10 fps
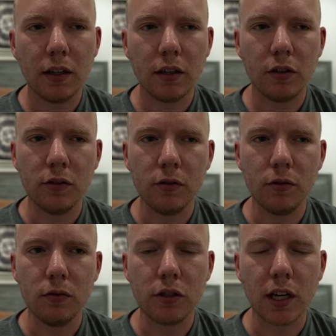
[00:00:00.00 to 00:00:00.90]

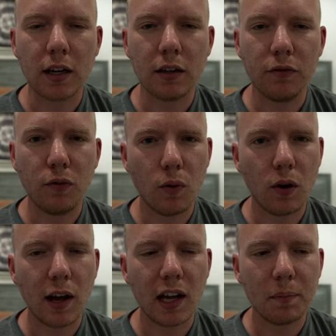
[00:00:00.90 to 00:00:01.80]
to check for
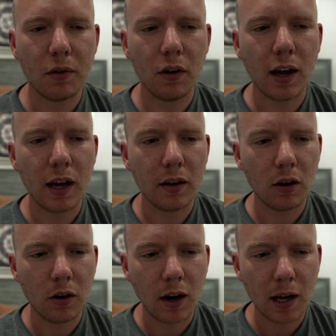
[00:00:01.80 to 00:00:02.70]
hyper
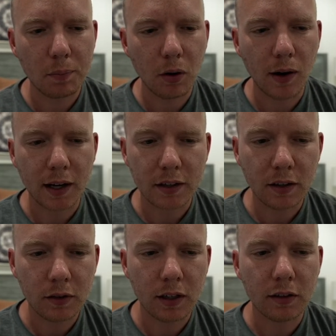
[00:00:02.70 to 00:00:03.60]
or
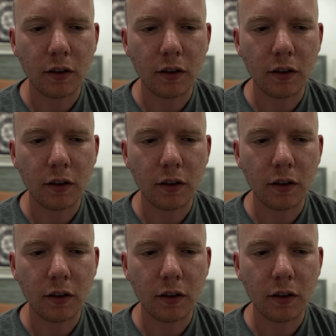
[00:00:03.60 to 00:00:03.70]
hypoactivity.